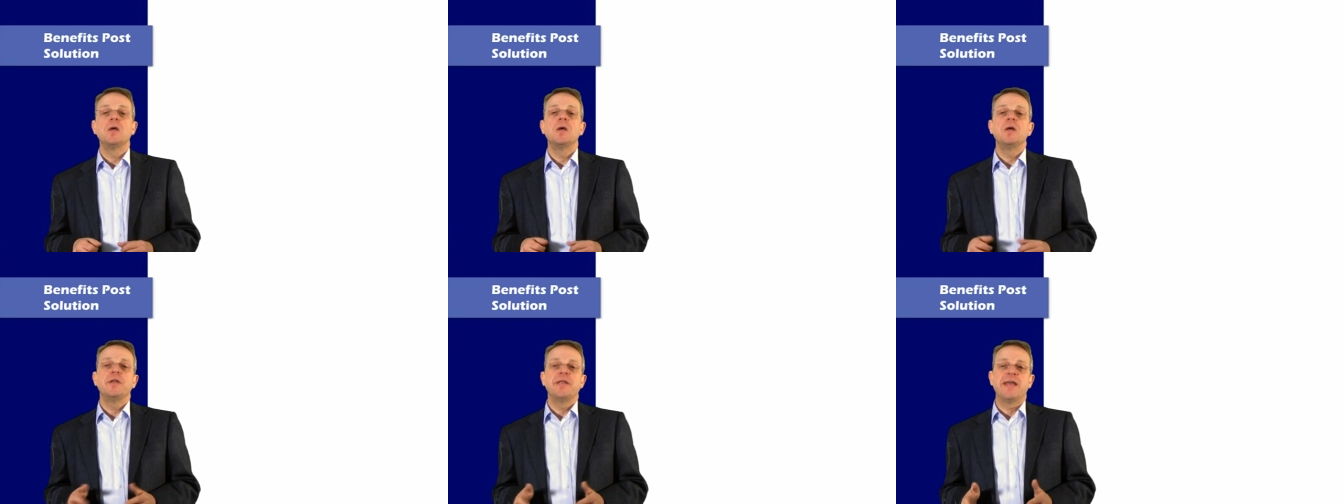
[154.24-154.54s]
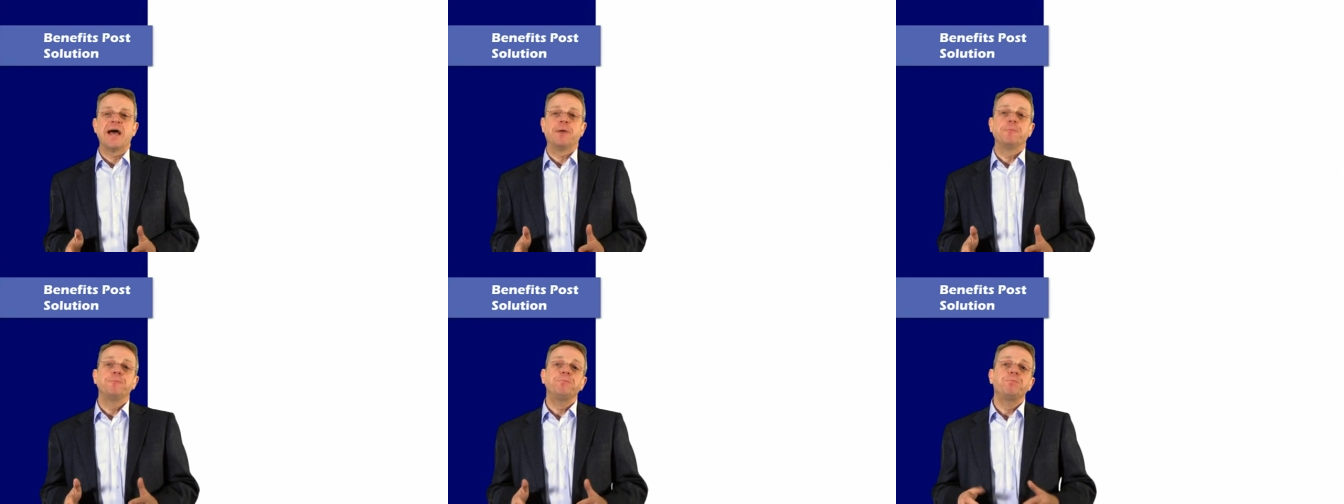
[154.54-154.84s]

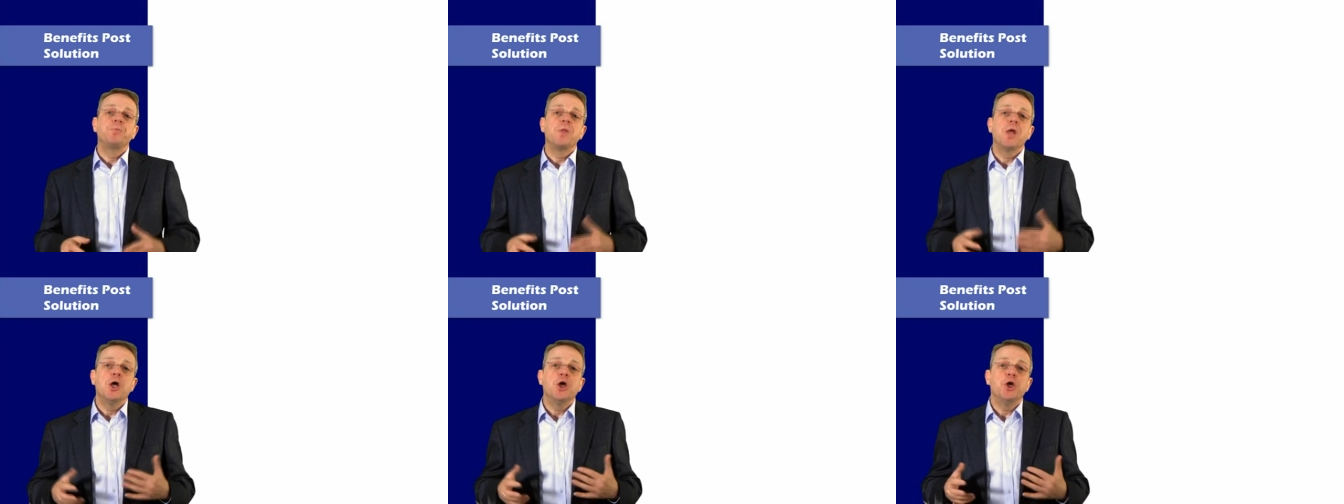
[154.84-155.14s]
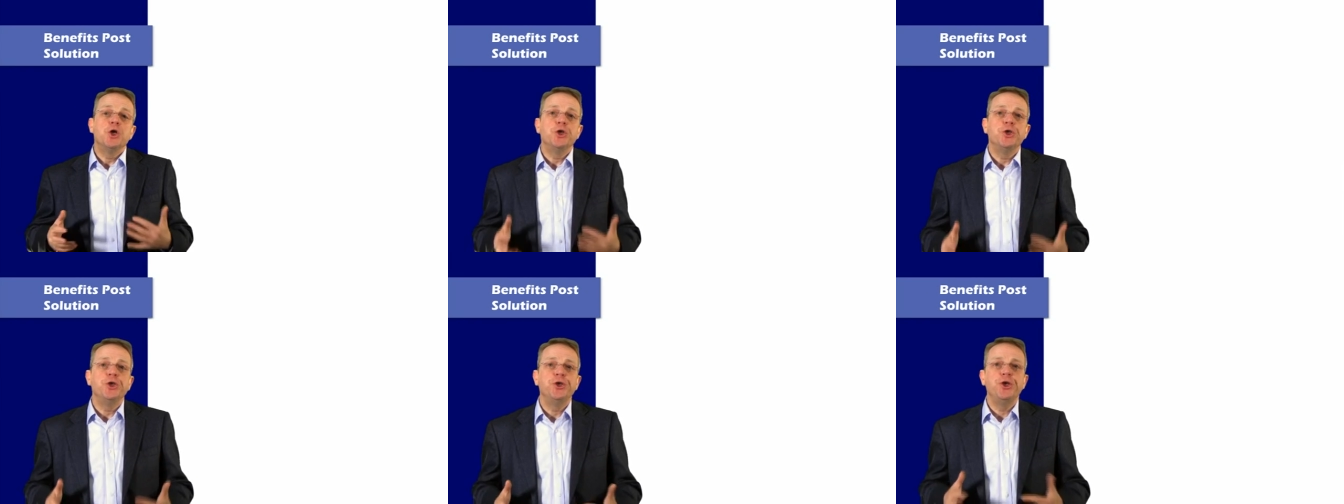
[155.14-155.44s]
Now,
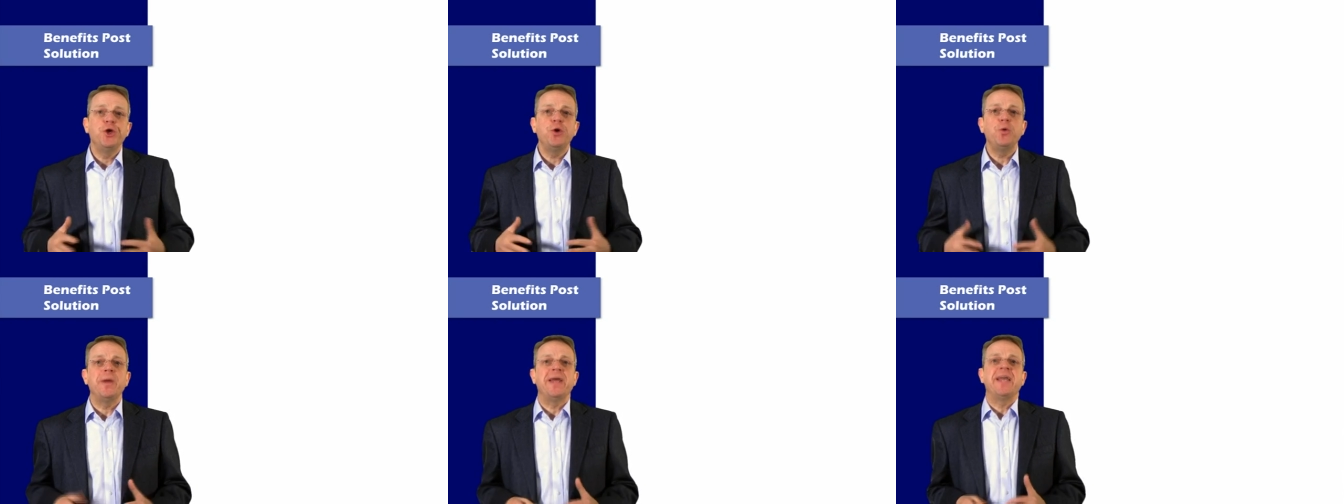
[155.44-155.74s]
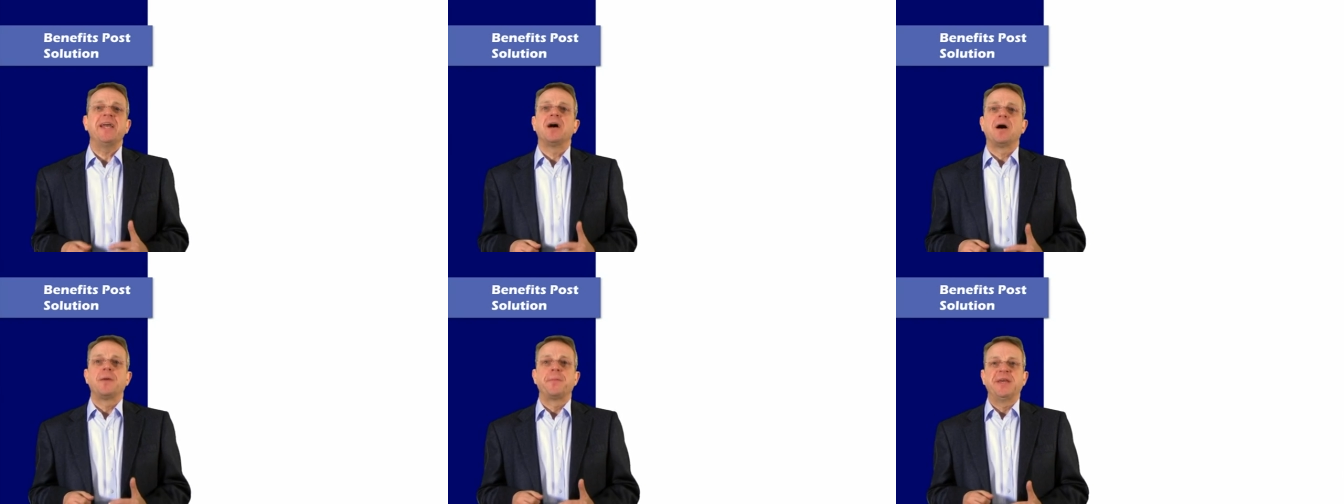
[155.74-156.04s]
new
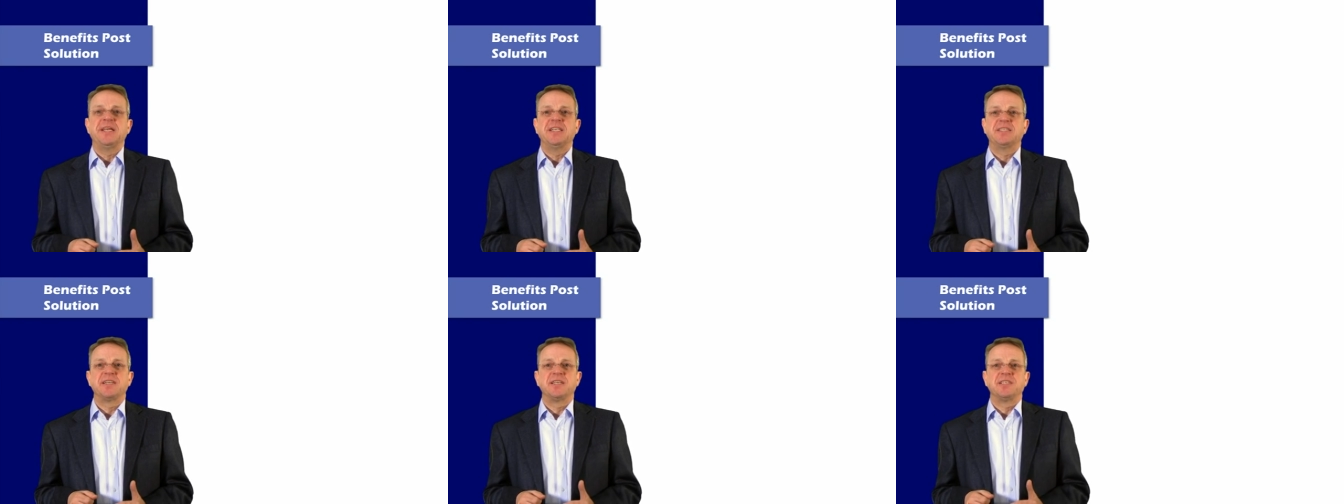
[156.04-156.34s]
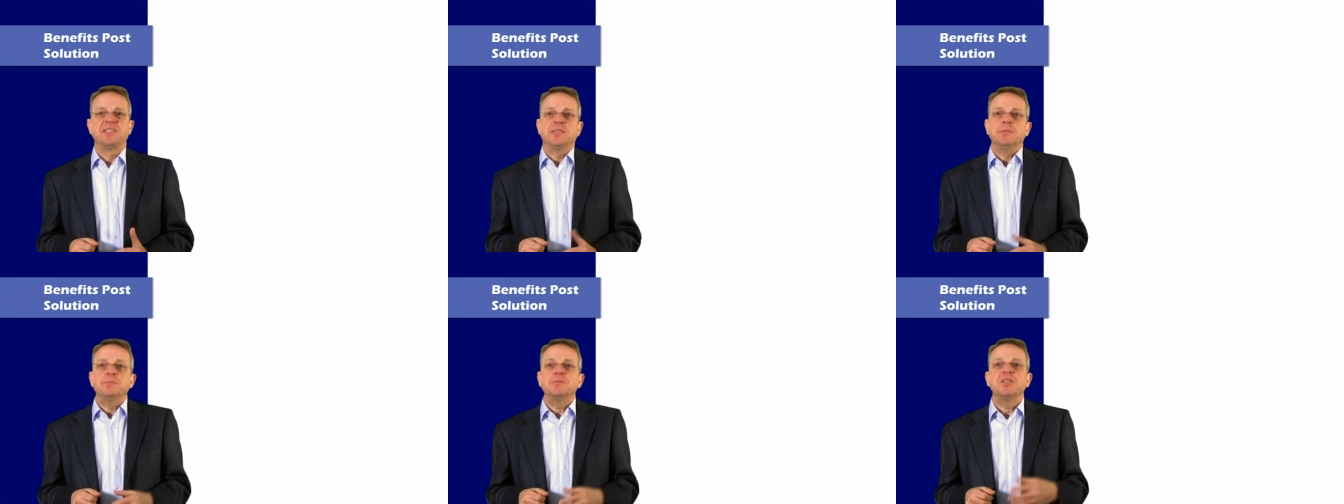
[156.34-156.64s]
ERP
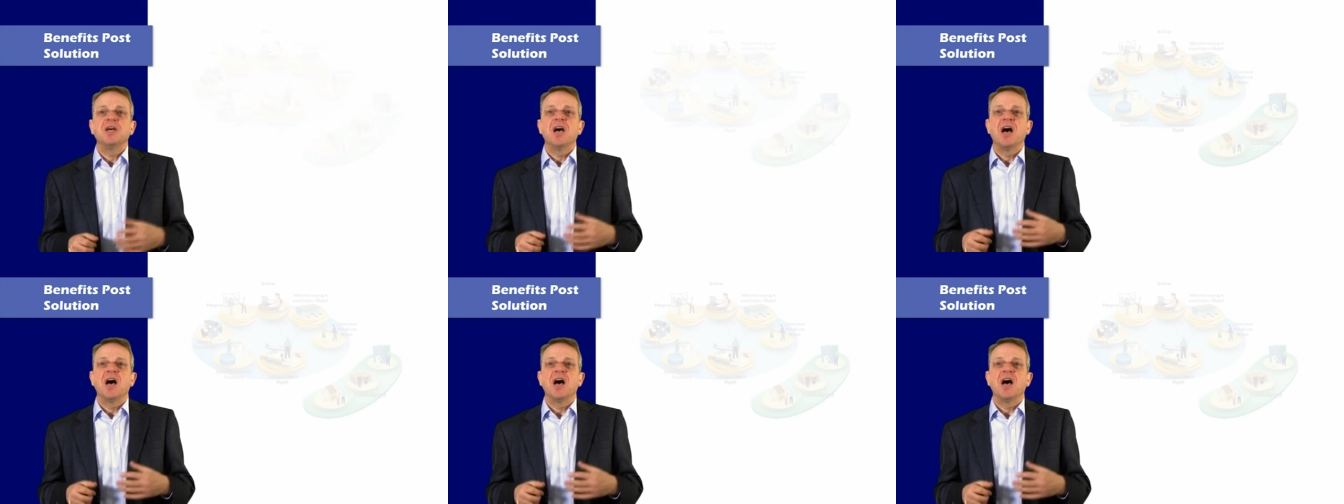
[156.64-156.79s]
systems